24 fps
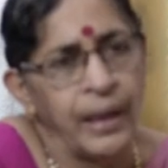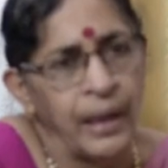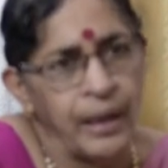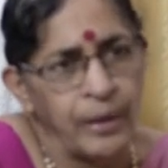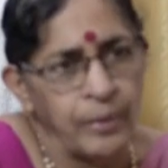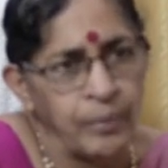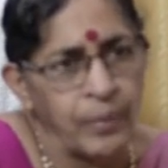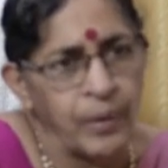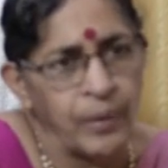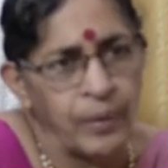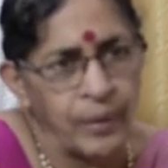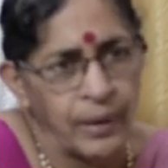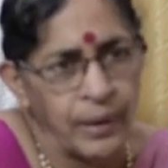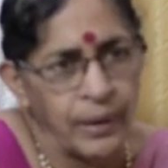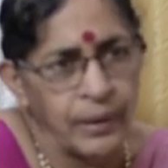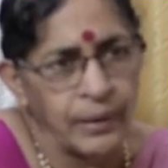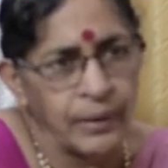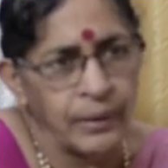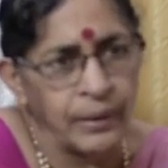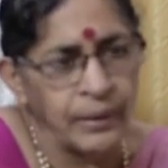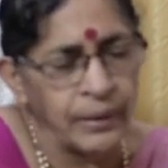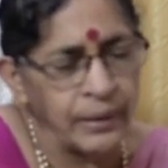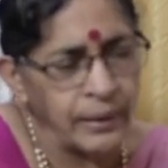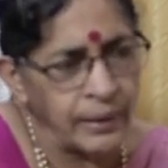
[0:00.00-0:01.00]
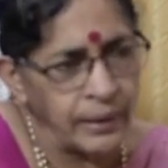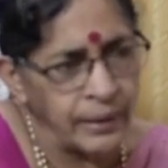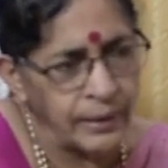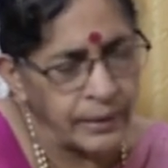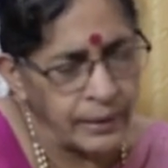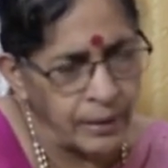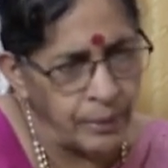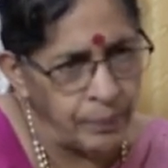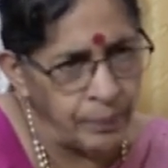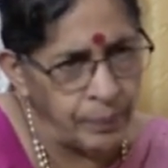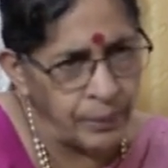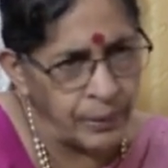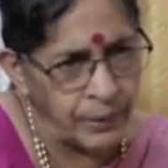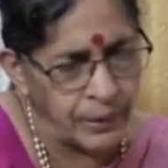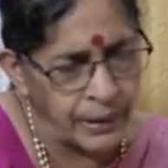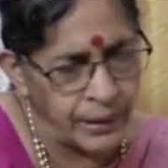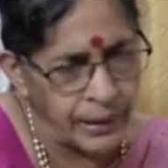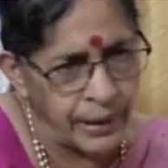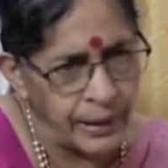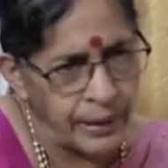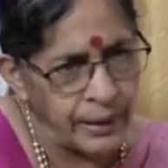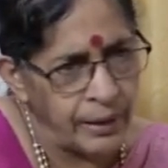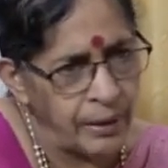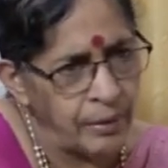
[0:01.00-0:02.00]
eyeball. It is the
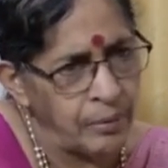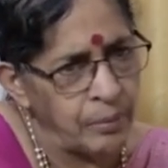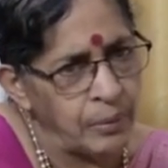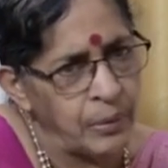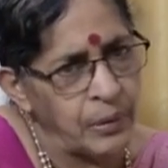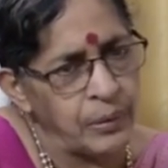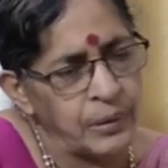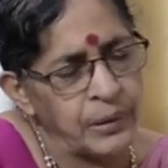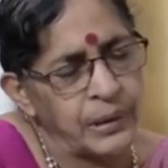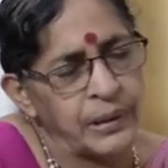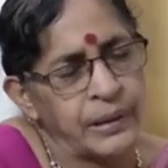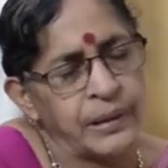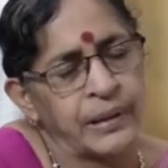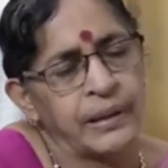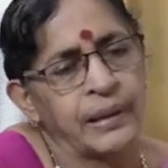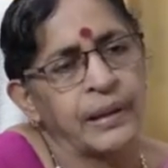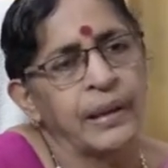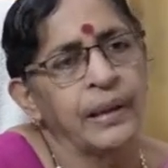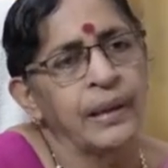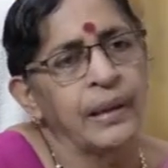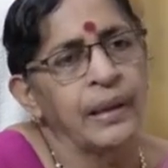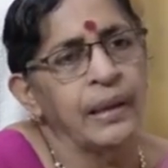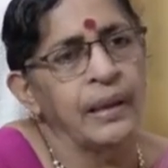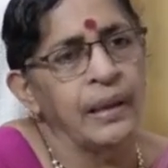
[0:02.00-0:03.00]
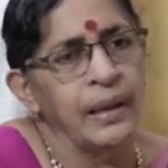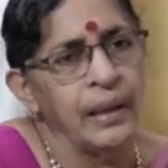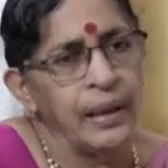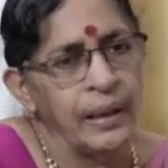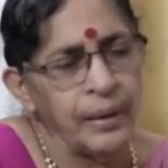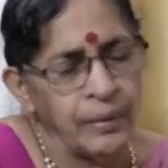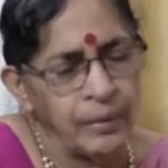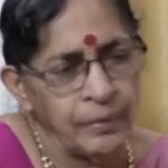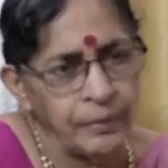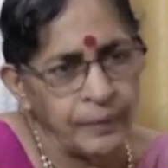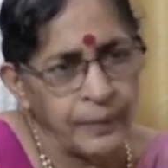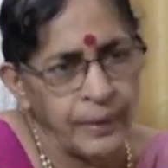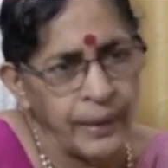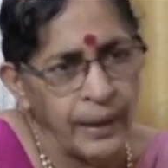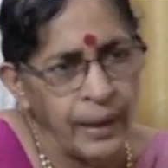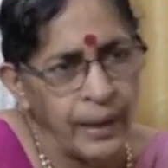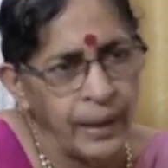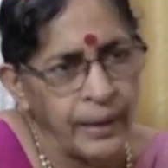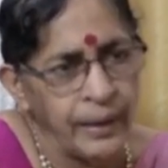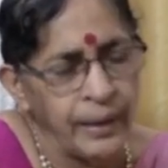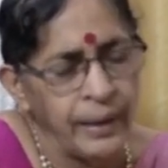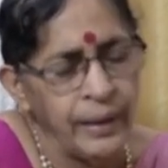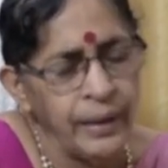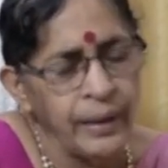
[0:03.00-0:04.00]
posterior most layer of the
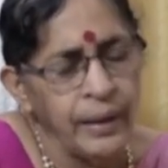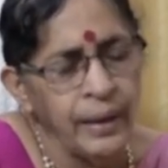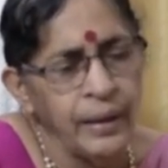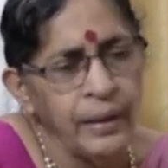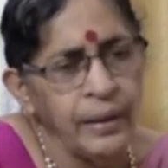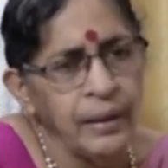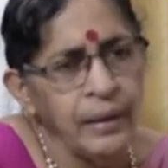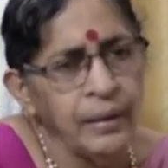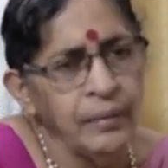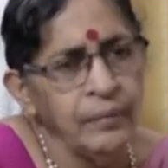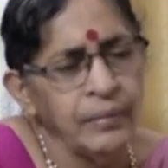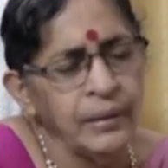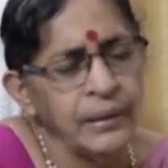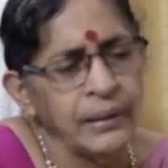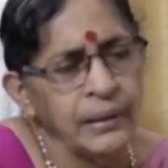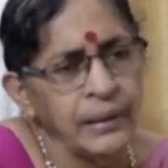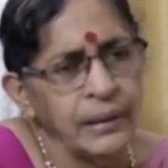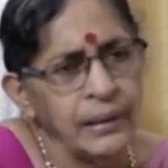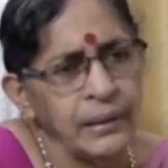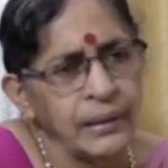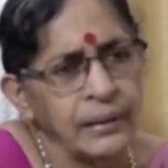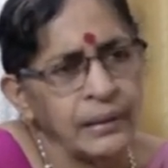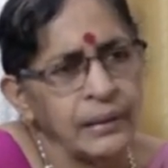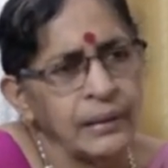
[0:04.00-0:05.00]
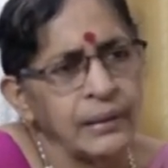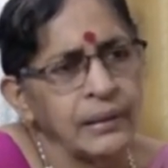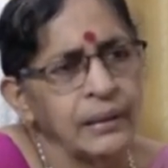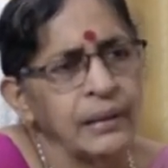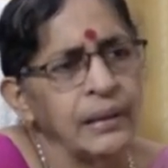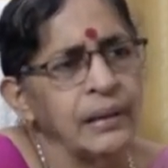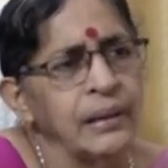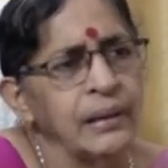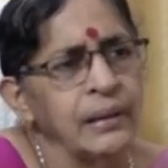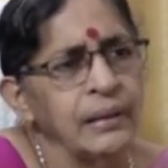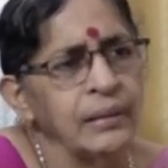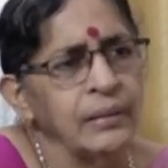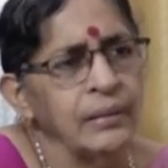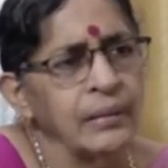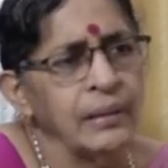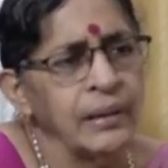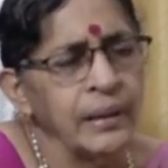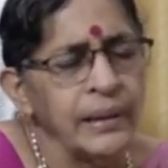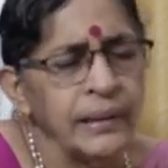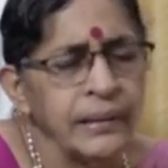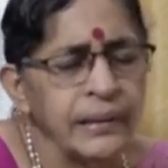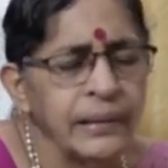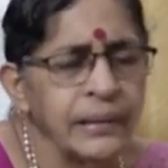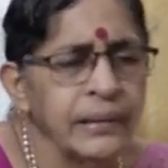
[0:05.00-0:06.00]
eye, which is
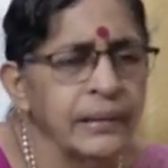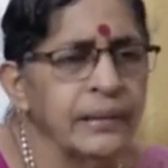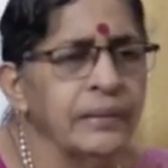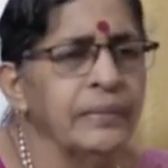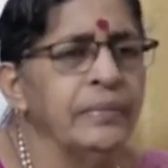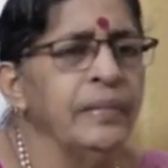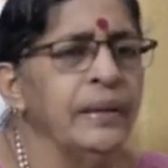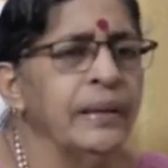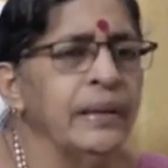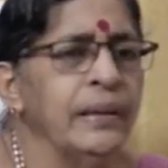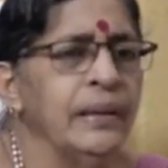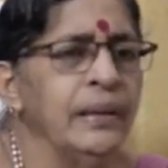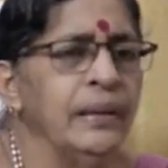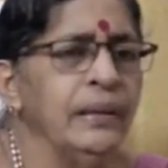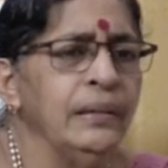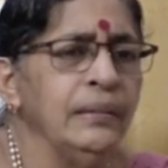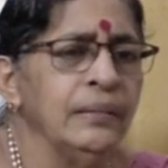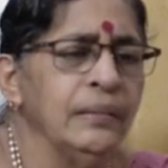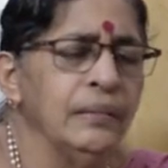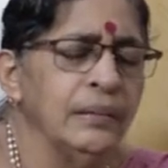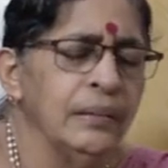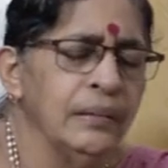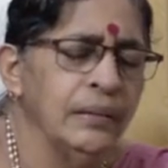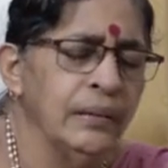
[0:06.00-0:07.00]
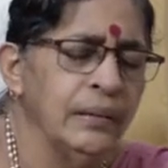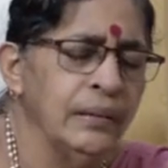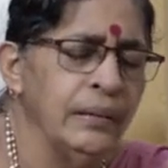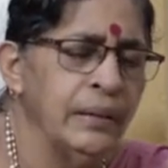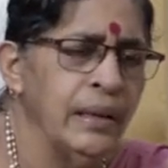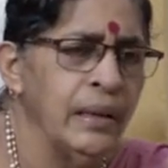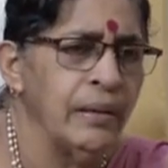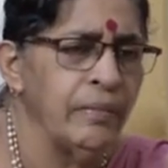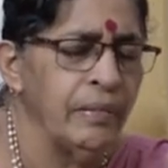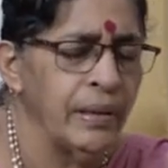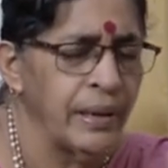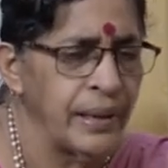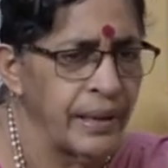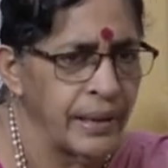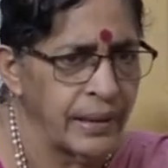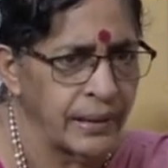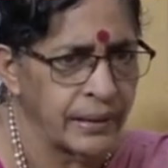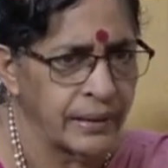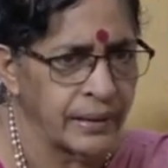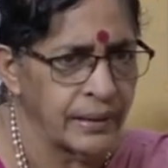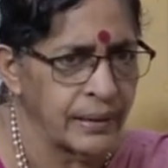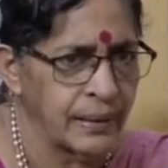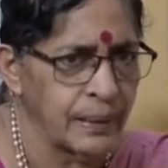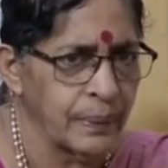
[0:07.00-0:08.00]
rich with the nerve
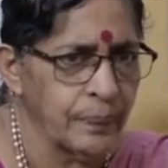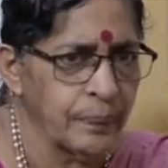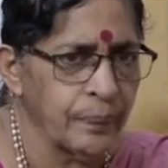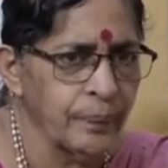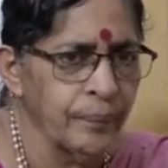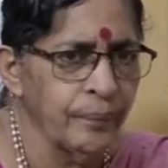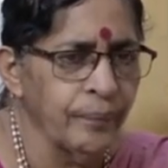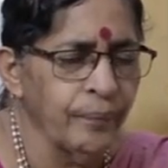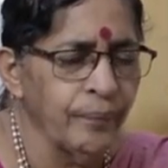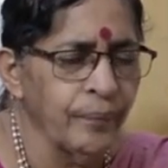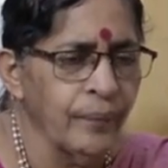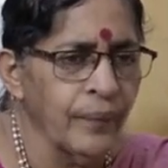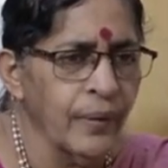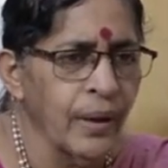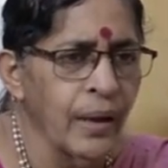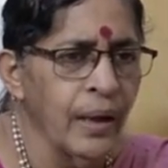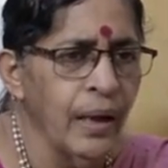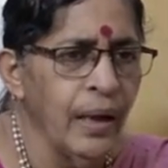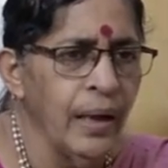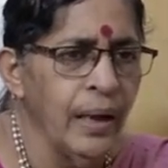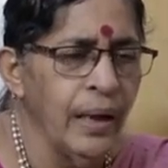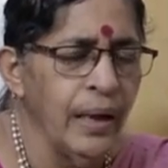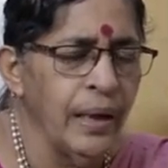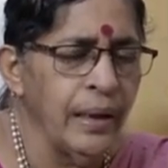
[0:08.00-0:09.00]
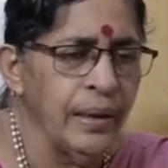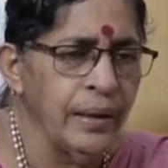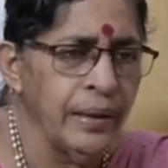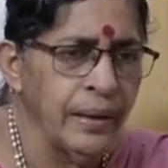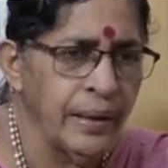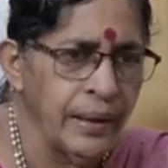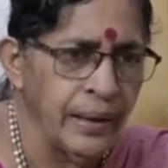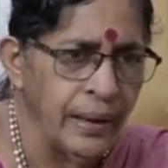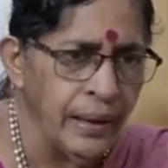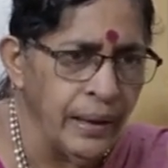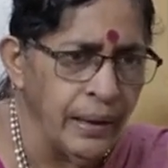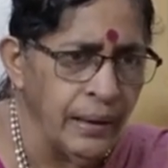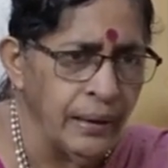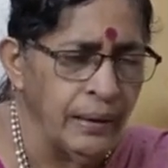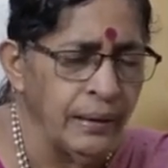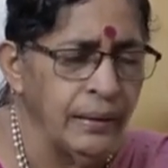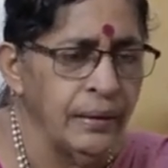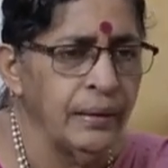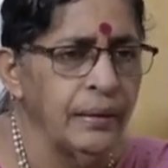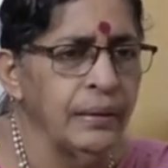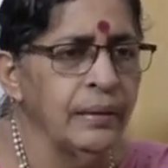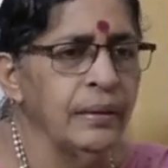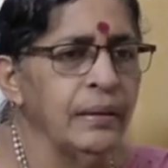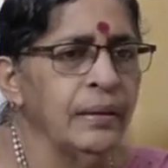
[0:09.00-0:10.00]
endings. And here
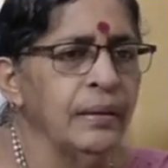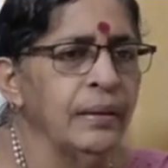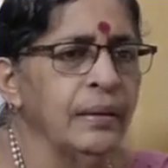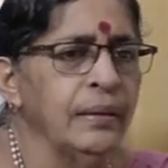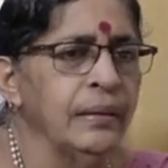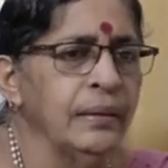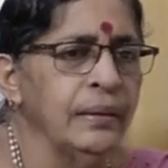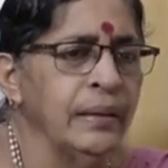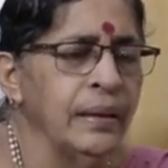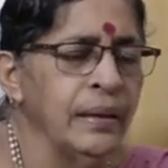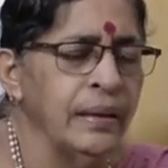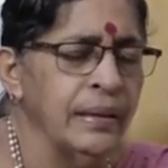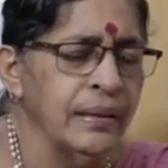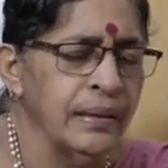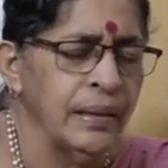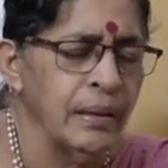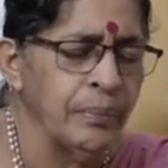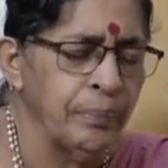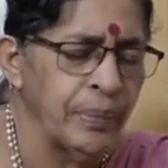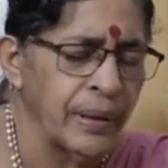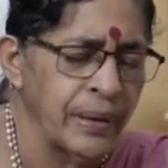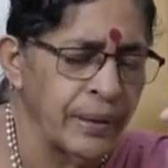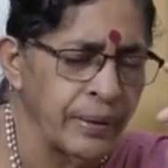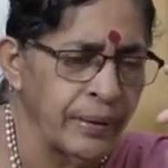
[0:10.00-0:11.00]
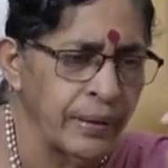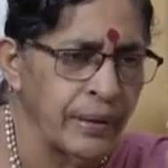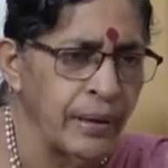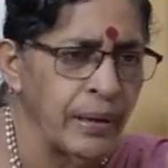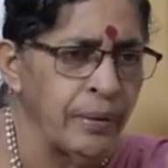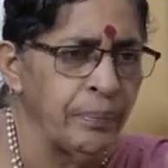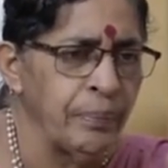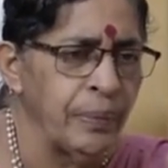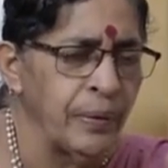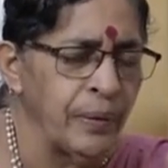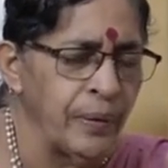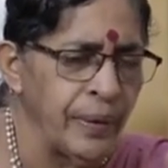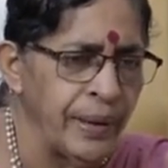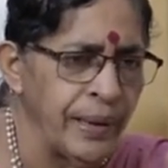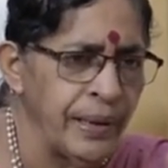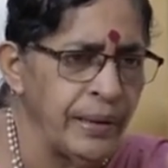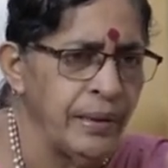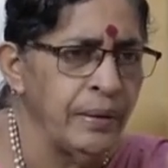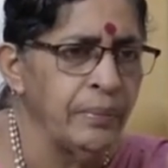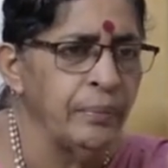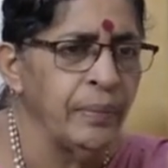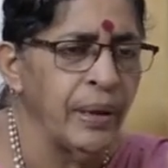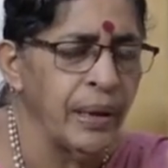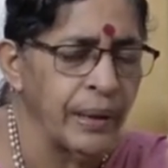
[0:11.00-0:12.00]
there is a particular point,
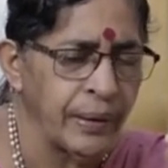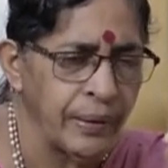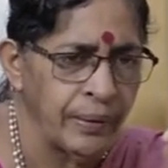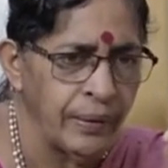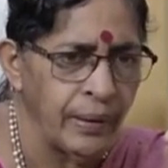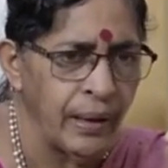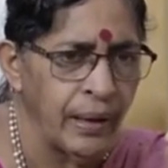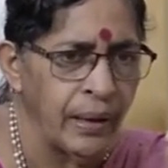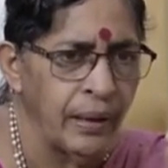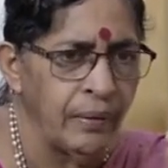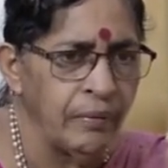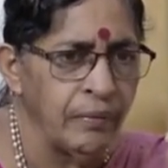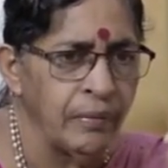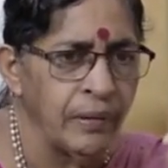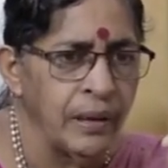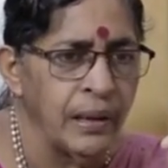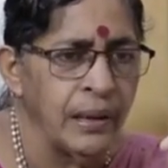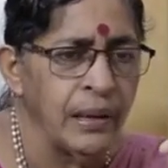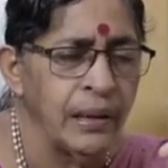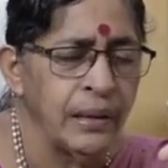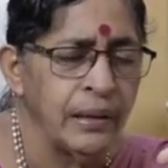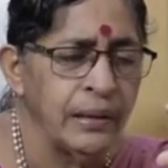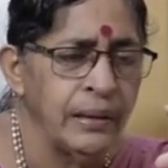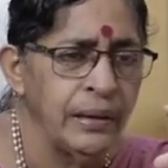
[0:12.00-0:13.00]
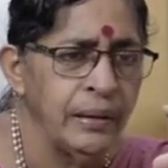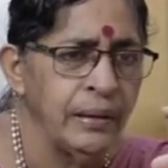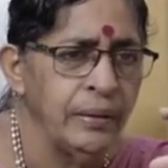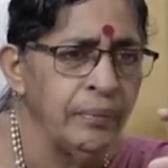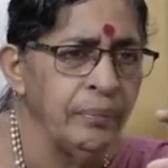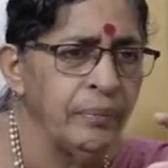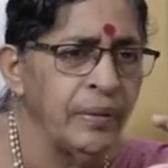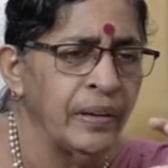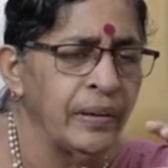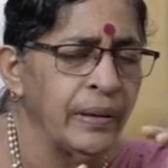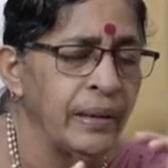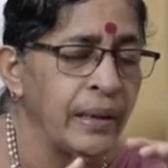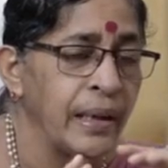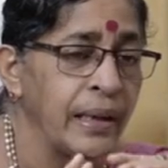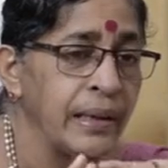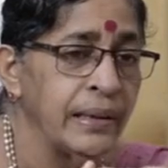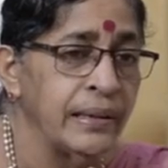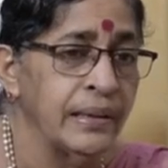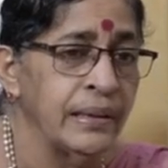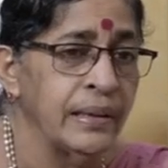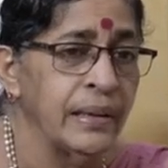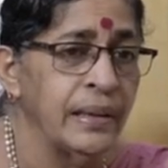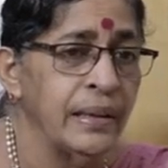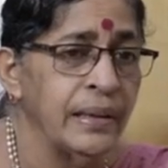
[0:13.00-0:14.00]
macula, where the
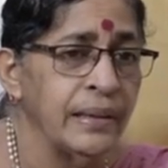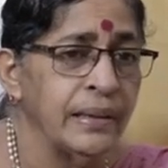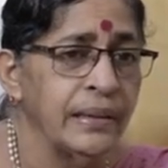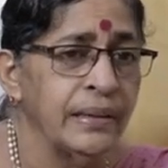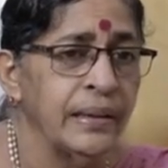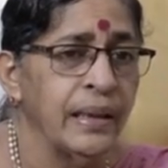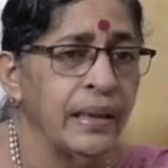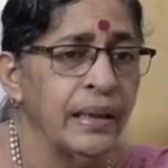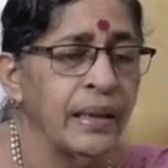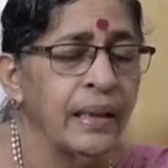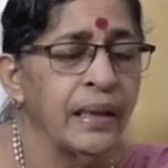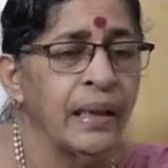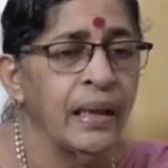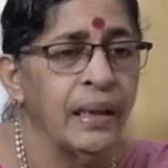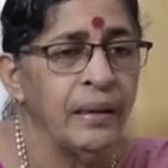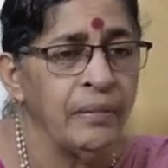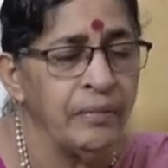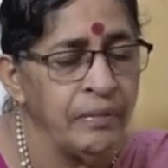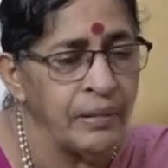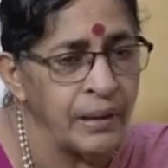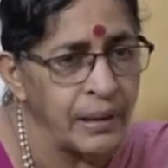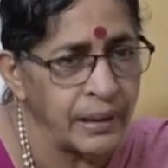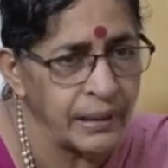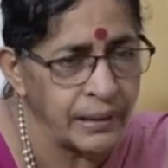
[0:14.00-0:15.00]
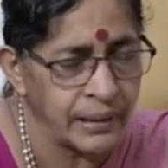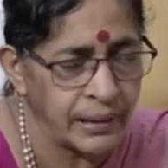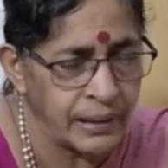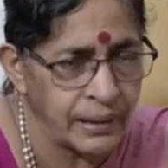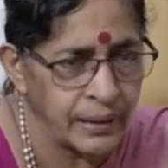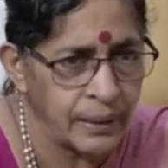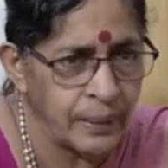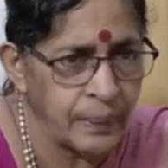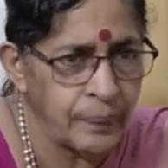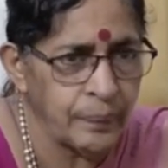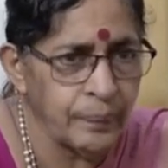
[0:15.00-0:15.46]
light rays are converged,